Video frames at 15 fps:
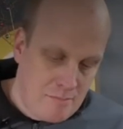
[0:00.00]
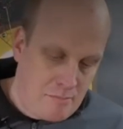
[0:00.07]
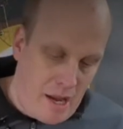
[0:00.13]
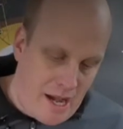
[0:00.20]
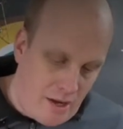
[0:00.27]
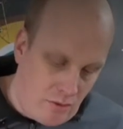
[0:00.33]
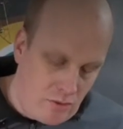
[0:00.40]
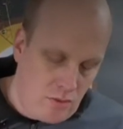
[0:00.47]

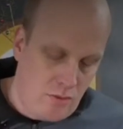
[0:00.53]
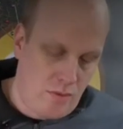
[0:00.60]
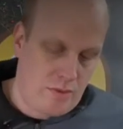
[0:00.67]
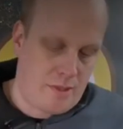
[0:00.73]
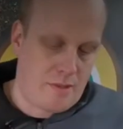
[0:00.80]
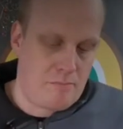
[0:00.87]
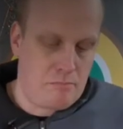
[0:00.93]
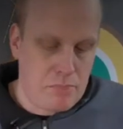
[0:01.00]

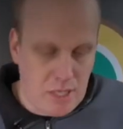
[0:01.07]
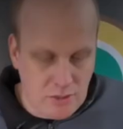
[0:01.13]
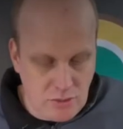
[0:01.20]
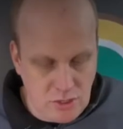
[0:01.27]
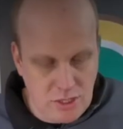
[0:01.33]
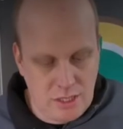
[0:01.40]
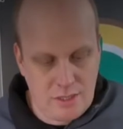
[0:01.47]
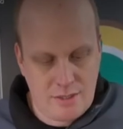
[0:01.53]
barrels and
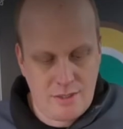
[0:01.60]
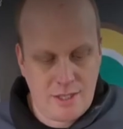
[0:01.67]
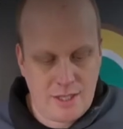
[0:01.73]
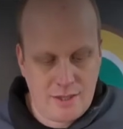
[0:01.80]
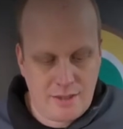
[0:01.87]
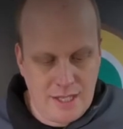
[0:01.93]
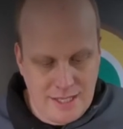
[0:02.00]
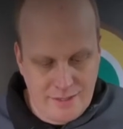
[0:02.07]
puncheons
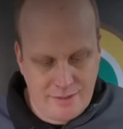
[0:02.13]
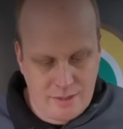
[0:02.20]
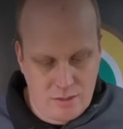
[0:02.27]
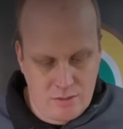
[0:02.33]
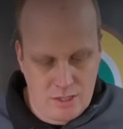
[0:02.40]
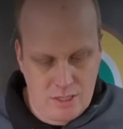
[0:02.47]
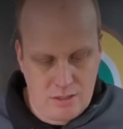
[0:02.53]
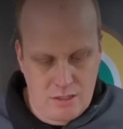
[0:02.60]
and things
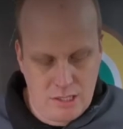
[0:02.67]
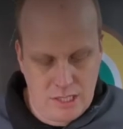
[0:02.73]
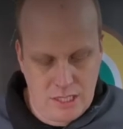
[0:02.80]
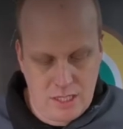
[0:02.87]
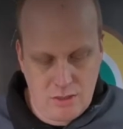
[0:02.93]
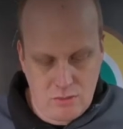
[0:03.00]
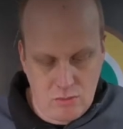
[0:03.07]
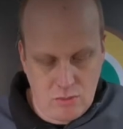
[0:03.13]
going on,
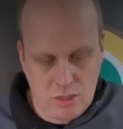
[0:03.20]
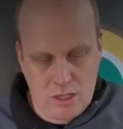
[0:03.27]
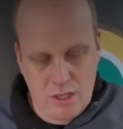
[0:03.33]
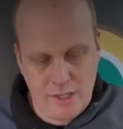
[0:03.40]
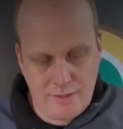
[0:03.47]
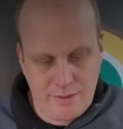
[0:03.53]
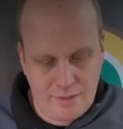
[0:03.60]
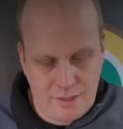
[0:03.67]
and all
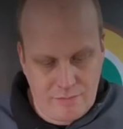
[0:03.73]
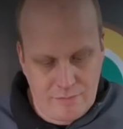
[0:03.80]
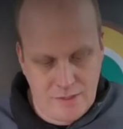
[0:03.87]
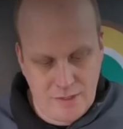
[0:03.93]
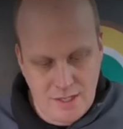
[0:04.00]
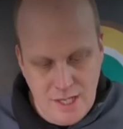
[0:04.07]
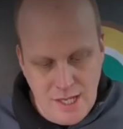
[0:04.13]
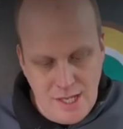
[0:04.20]
kinds of
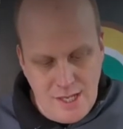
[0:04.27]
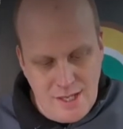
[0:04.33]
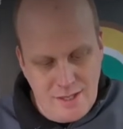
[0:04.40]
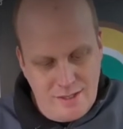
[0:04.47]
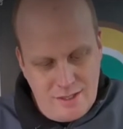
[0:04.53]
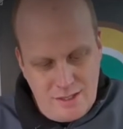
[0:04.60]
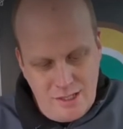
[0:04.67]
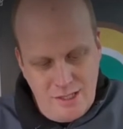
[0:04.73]
different.
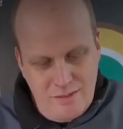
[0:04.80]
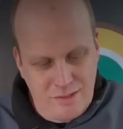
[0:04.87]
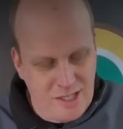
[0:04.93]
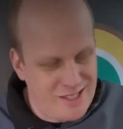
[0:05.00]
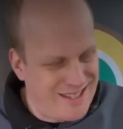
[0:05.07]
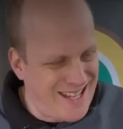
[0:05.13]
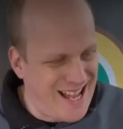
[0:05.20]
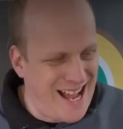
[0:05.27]
It's kind of
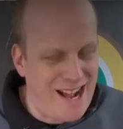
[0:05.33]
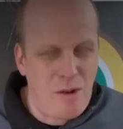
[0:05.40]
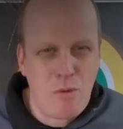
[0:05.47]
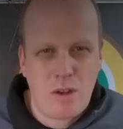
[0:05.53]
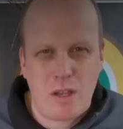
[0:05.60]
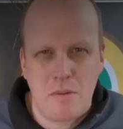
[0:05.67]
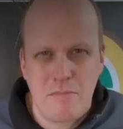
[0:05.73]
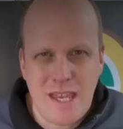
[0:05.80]
like the
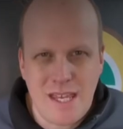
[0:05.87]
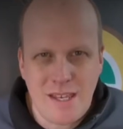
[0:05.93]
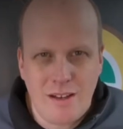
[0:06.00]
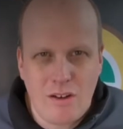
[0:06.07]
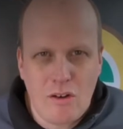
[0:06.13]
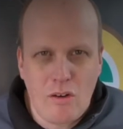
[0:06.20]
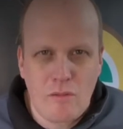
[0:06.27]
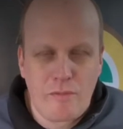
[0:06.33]
alchemy
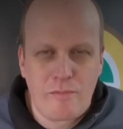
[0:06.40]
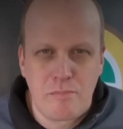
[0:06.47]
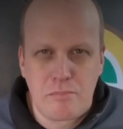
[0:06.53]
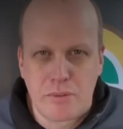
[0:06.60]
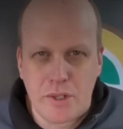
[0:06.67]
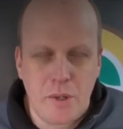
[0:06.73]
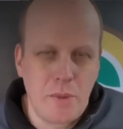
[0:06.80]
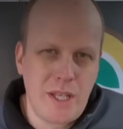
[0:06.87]
of
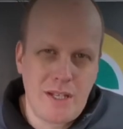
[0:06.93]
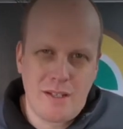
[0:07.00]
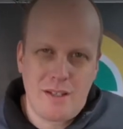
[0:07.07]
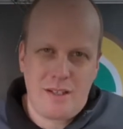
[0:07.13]
brewing,